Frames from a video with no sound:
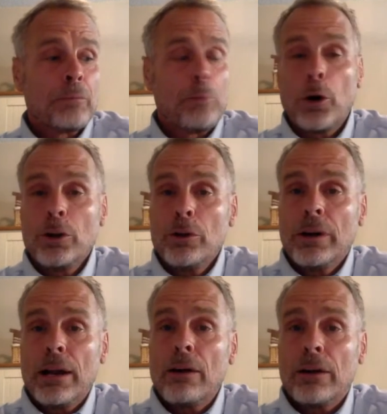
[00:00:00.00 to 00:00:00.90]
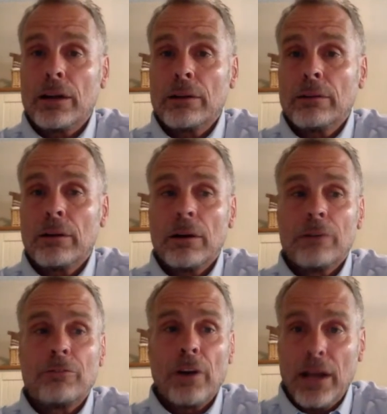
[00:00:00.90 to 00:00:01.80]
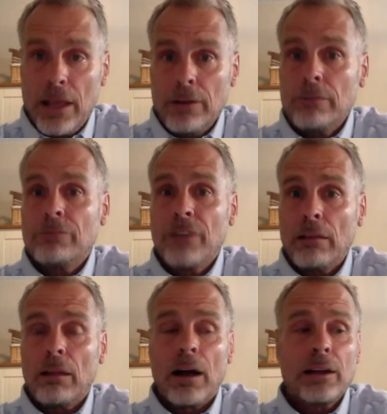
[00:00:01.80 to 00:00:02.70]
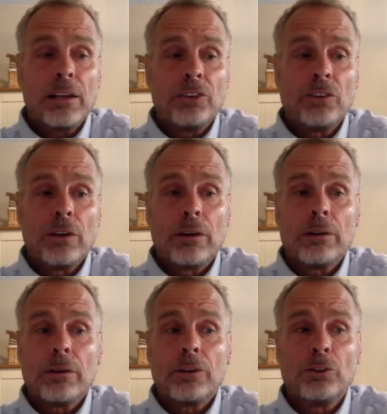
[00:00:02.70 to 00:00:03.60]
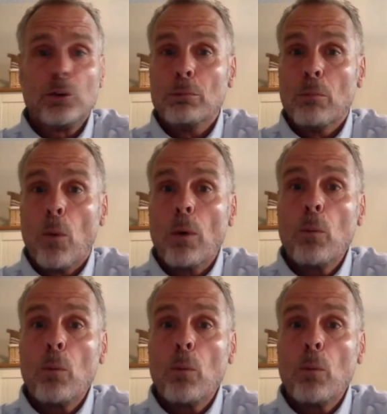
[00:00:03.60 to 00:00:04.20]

Per unit area, uh, front end fetlock is going to assume more